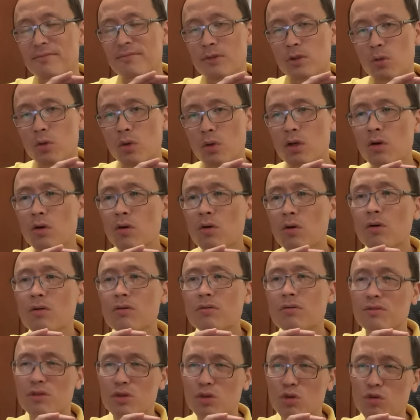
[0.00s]
will
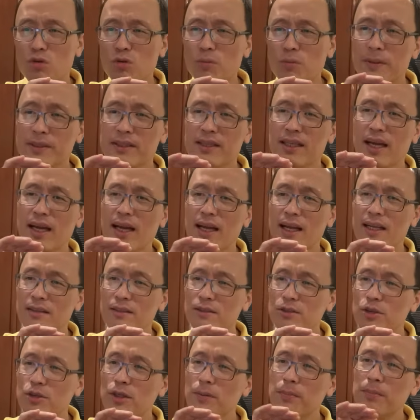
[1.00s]
go
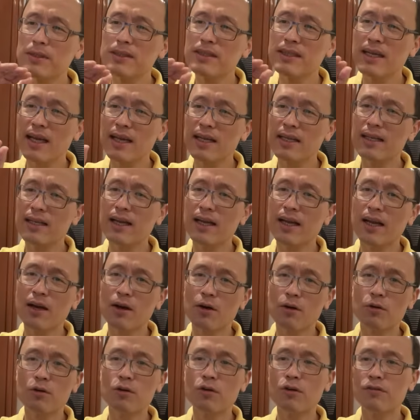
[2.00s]
2%, 3%, that kind
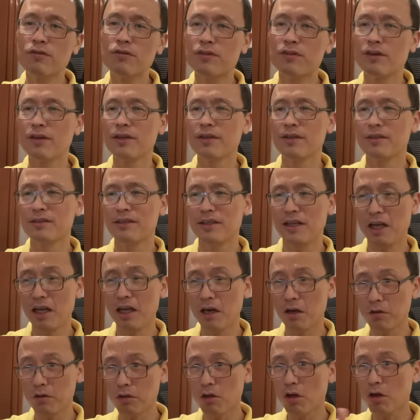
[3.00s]
of growth, right?
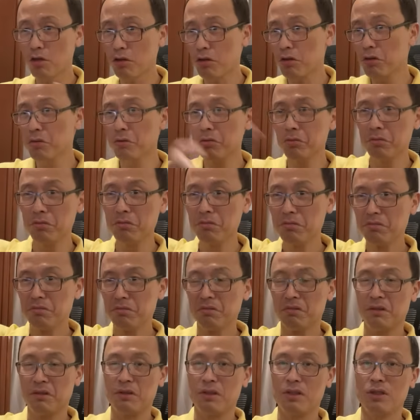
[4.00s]
And I taught you
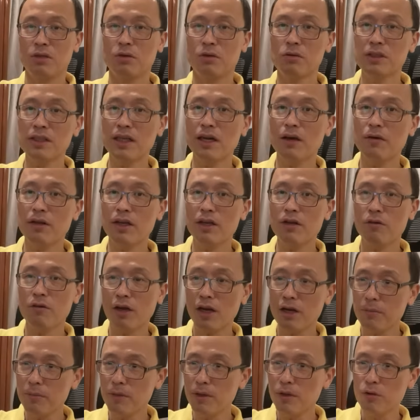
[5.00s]
those kind of
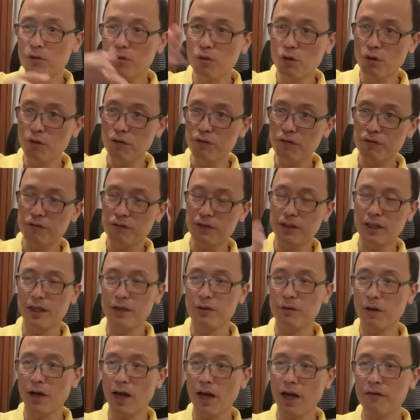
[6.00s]
incredible growth that
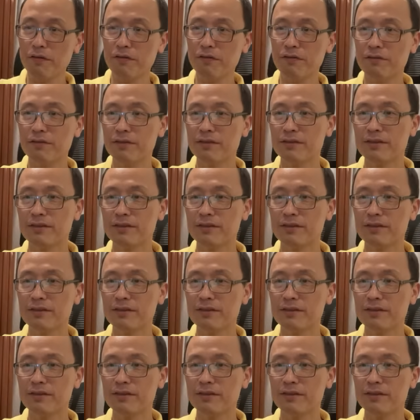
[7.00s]
you have,